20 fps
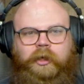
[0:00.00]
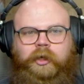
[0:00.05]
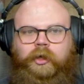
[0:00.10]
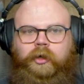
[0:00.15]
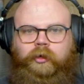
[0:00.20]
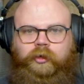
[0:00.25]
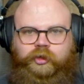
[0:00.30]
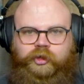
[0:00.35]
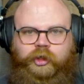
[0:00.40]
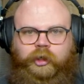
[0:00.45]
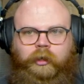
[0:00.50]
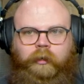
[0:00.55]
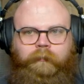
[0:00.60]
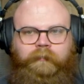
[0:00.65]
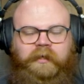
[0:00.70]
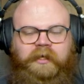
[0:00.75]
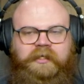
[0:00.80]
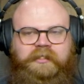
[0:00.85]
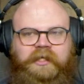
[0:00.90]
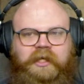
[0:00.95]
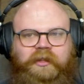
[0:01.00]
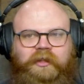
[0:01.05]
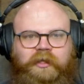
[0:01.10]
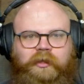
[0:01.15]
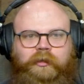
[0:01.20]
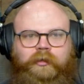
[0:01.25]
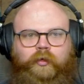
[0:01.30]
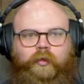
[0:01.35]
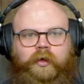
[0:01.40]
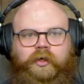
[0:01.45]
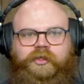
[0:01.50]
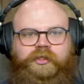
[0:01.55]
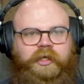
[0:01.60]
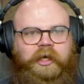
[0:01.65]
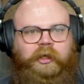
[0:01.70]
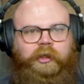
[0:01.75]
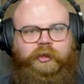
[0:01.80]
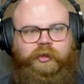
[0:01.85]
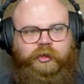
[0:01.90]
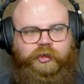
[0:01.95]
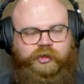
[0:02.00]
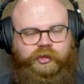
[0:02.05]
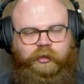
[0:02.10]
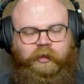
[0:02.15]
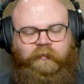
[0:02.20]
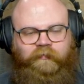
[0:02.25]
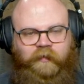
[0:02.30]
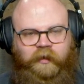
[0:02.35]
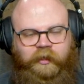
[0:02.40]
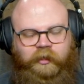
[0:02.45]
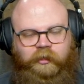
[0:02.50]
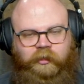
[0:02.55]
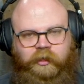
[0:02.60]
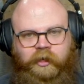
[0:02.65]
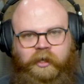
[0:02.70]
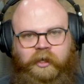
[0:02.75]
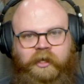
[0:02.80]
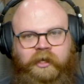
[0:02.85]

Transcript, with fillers: culture because I think the worst character in Street Fighter